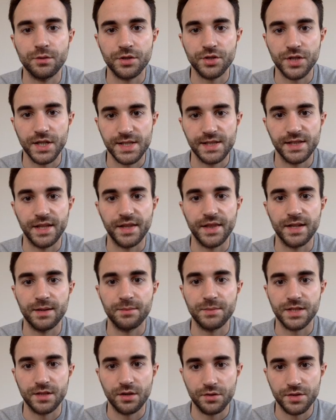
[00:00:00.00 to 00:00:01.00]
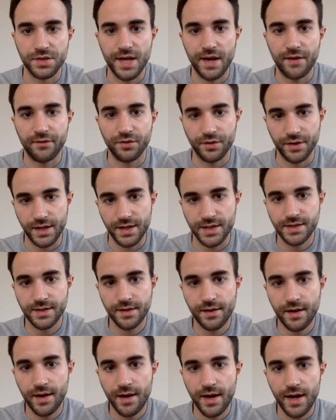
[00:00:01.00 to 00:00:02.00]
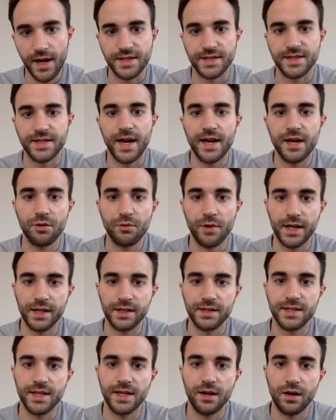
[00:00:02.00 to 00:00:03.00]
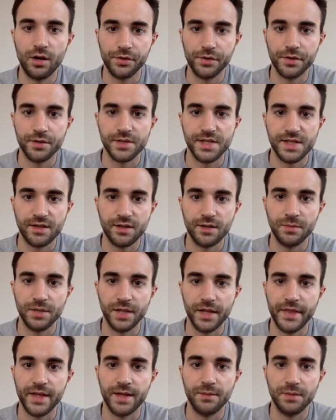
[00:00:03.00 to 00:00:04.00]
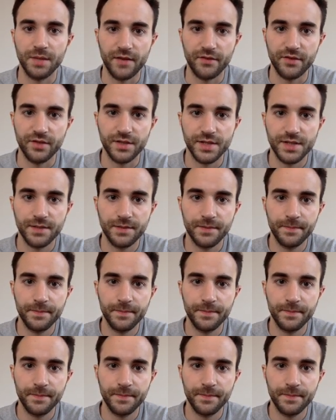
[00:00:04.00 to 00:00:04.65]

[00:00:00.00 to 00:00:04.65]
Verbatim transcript: adjust lithium's dose after this, as diuretics can alter serum lithium levels.